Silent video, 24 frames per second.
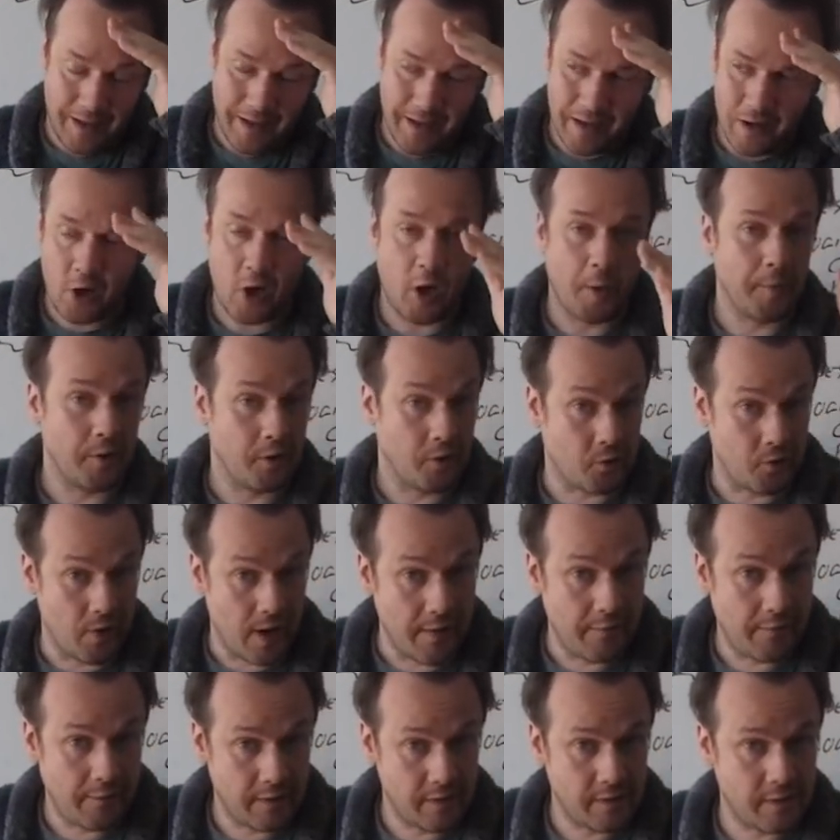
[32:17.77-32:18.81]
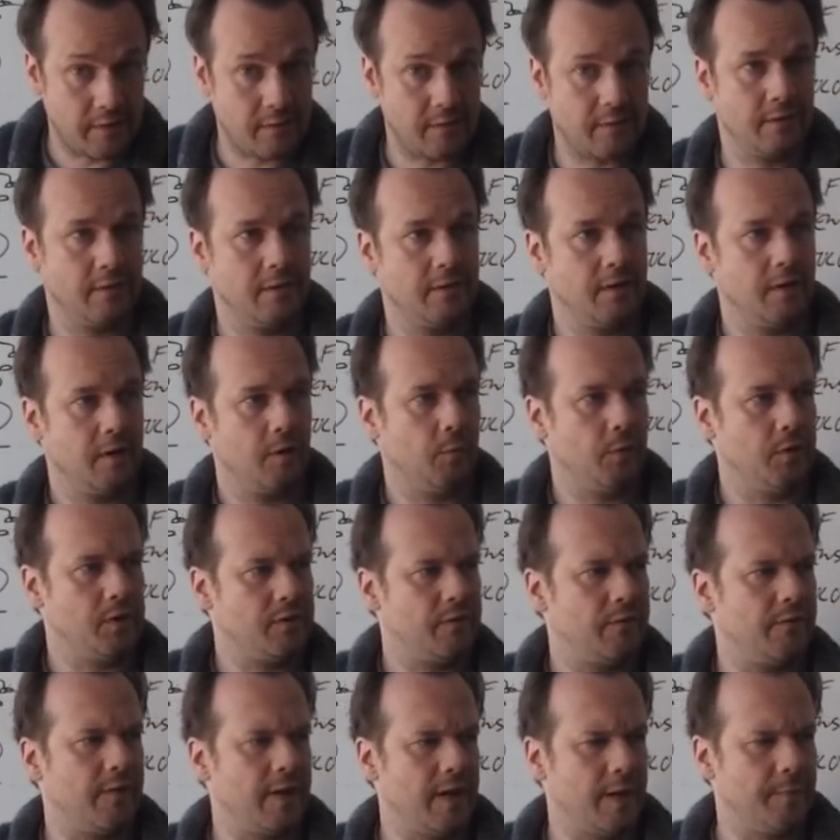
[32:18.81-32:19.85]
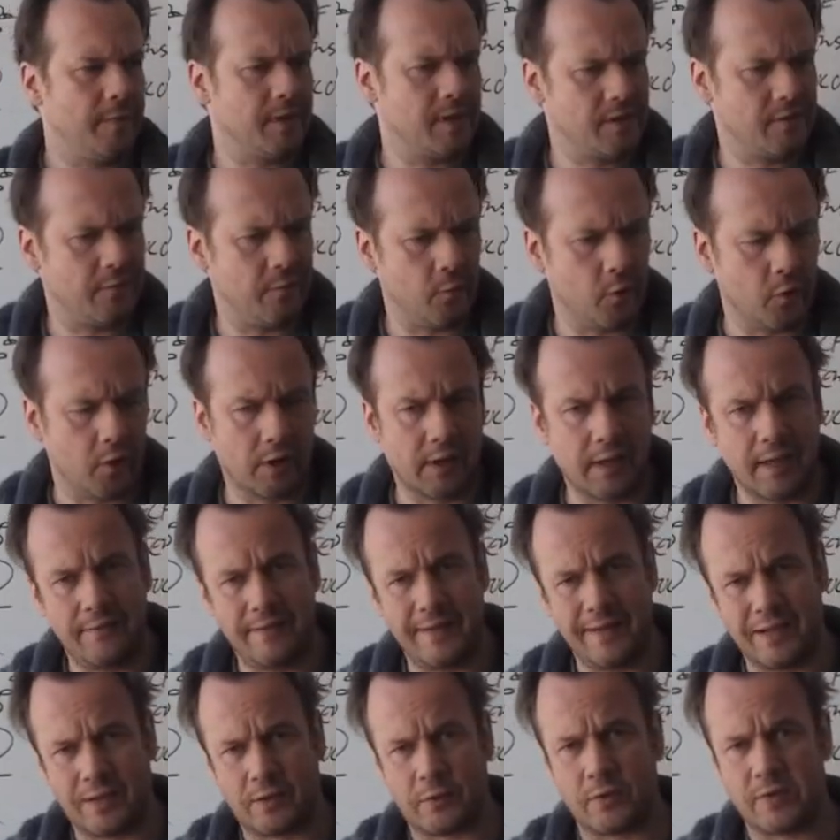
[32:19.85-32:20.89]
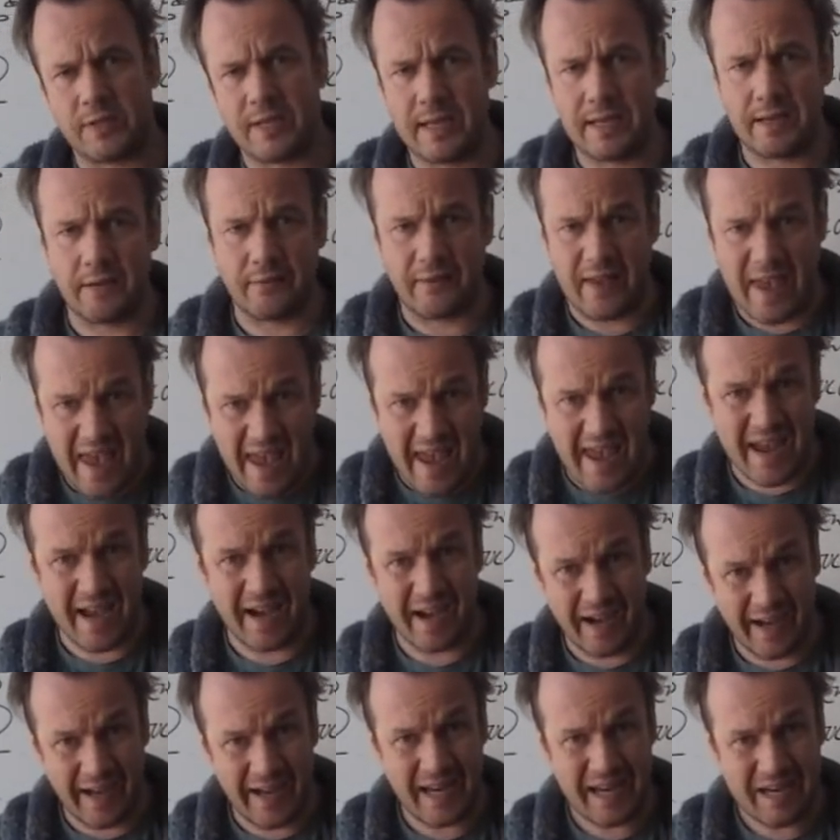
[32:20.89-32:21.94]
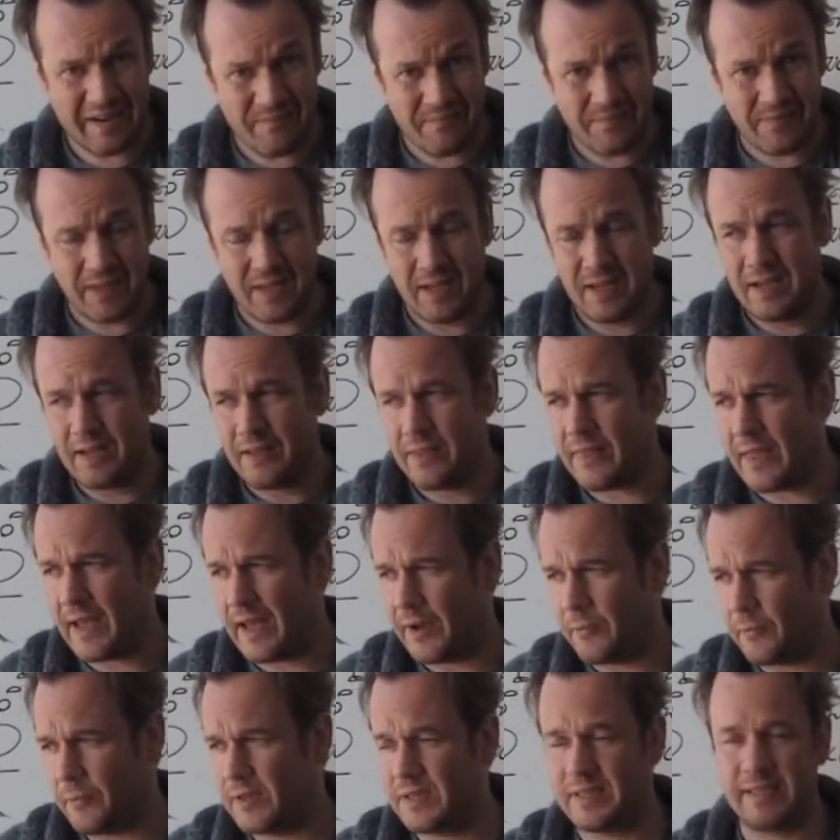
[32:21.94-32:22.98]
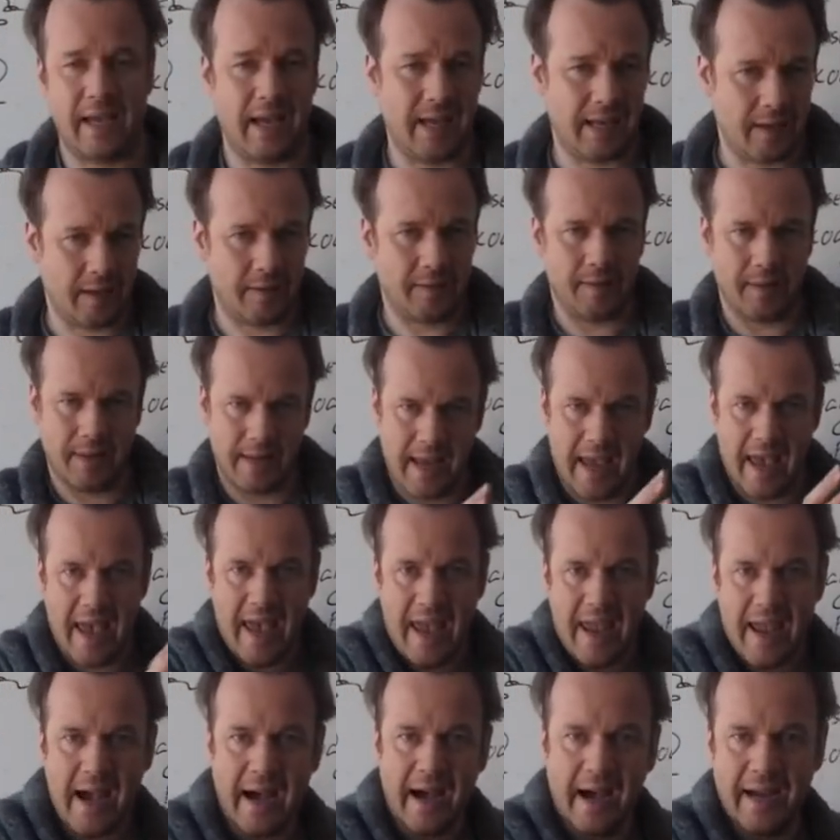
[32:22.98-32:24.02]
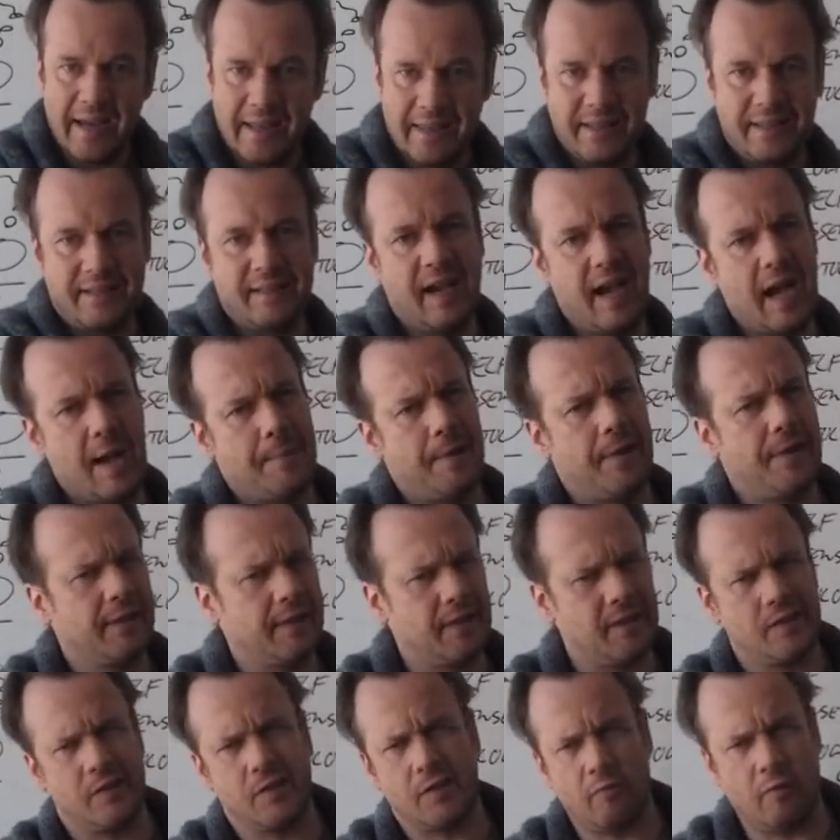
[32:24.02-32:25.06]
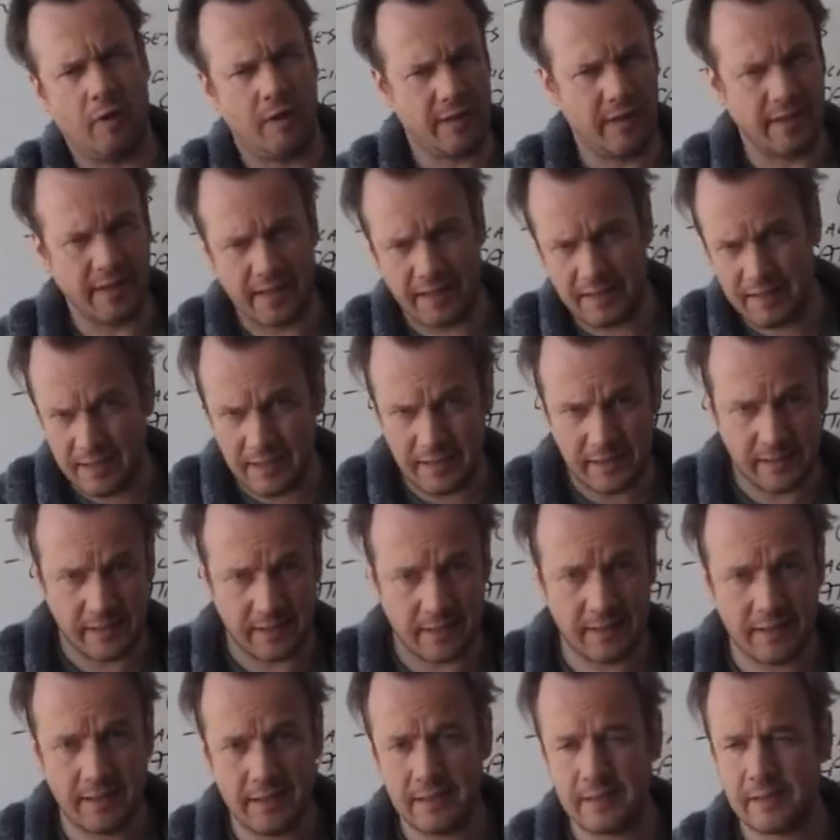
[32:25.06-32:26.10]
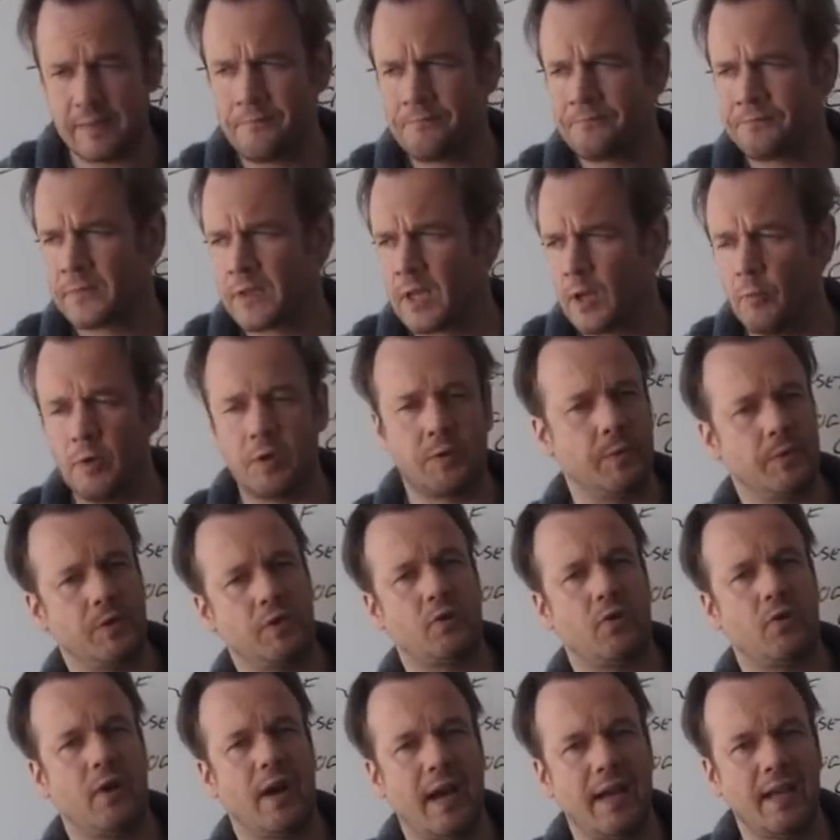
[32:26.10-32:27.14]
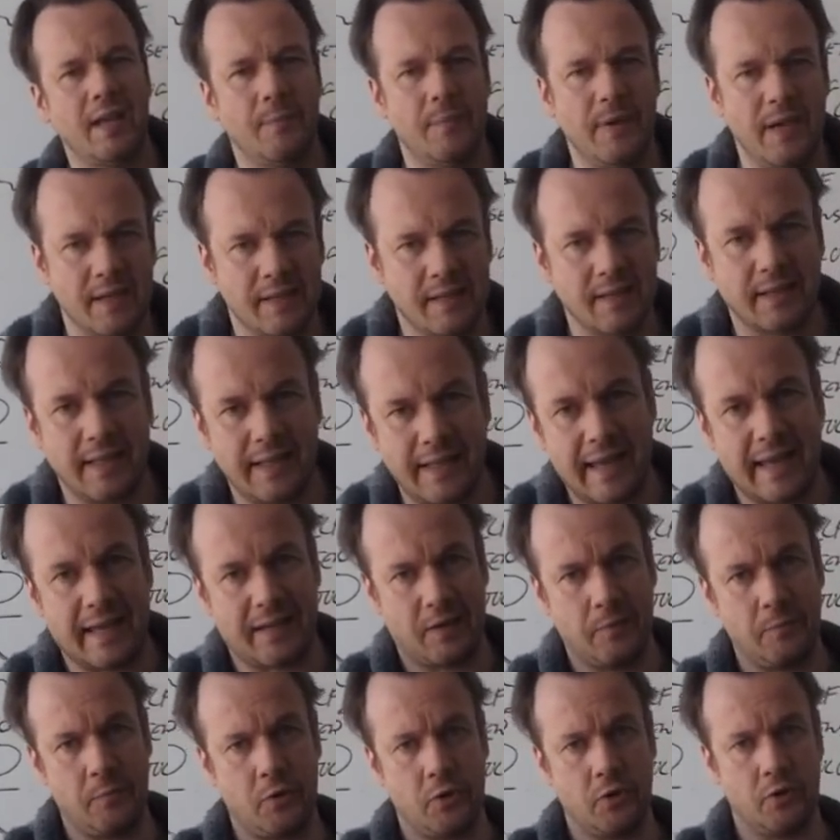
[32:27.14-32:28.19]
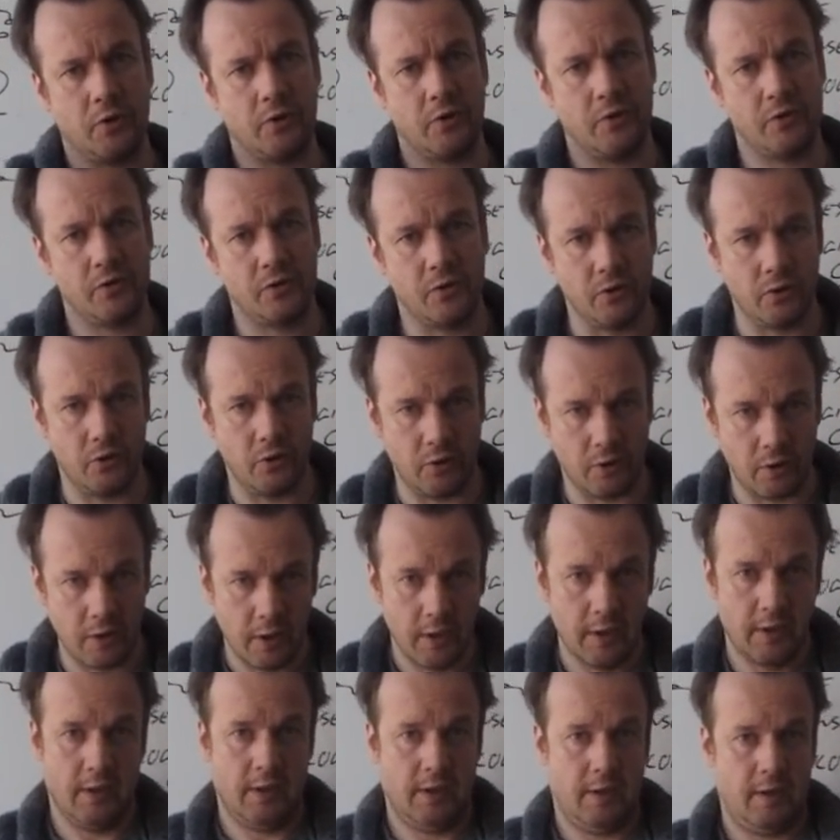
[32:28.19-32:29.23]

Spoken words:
Herbert Dreyfuss was famous for giving a critique of AI that was saying that the AI at the time, I think this is around the 1960s, which was trying to basically get computers to